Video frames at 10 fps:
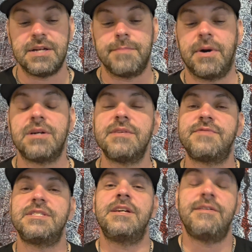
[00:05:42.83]
The
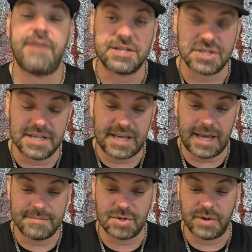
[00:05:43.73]
murders eventually
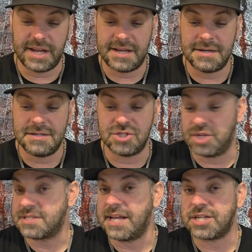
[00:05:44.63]
came to an end,
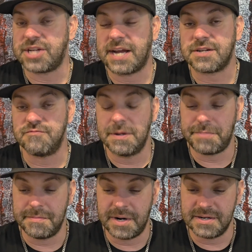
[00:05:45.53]
just like Jack the
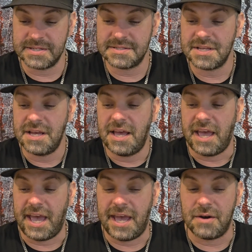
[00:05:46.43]
Ripper murders,
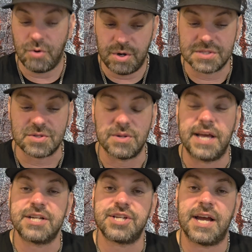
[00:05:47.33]
and also
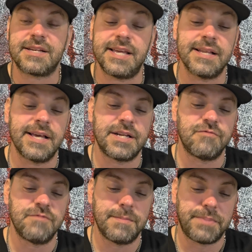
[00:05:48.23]
like Jack the Atlanta
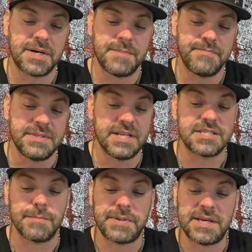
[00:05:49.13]
Ripper
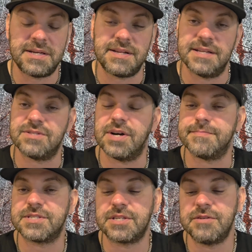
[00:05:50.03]
disappeared into
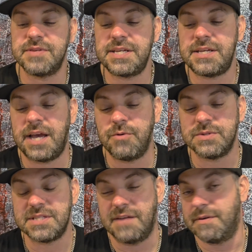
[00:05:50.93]
obscurity and
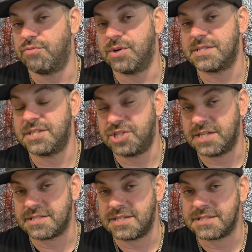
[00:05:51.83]
was never brought to
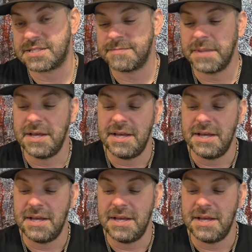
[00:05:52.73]
justice.